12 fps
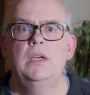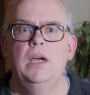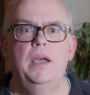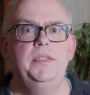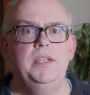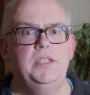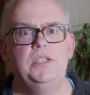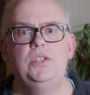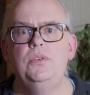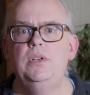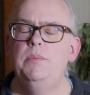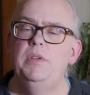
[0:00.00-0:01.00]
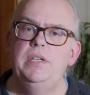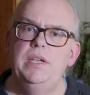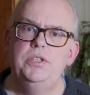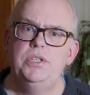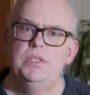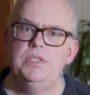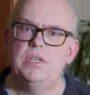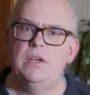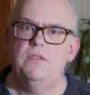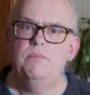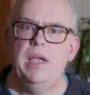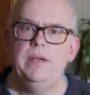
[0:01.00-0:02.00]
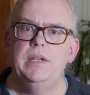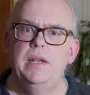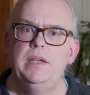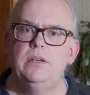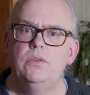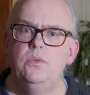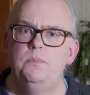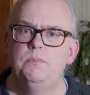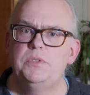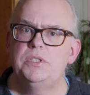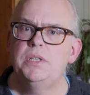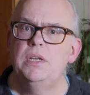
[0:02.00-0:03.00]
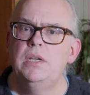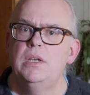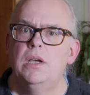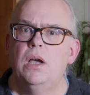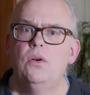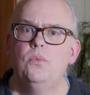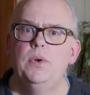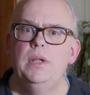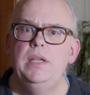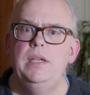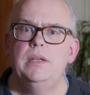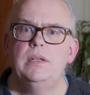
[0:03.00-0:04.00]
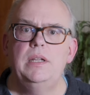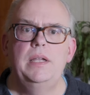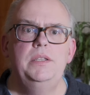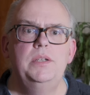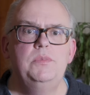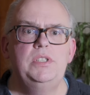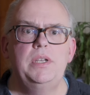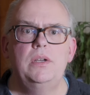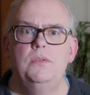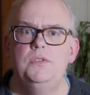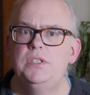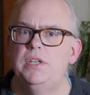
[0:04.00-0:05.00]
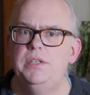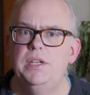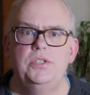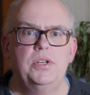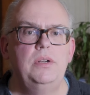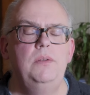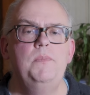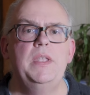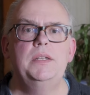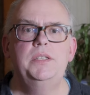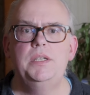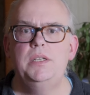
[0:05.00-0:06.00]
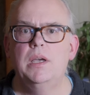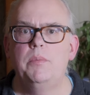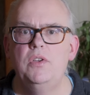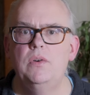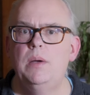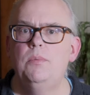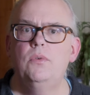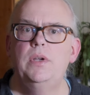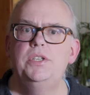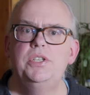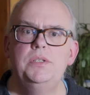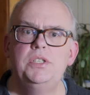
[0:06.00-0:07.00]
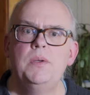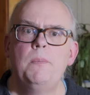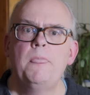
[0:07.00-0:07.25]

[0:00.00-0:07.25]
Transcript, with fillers: I think these two limitations of magnetic loops uh, really lend themselves to digital and CW operations.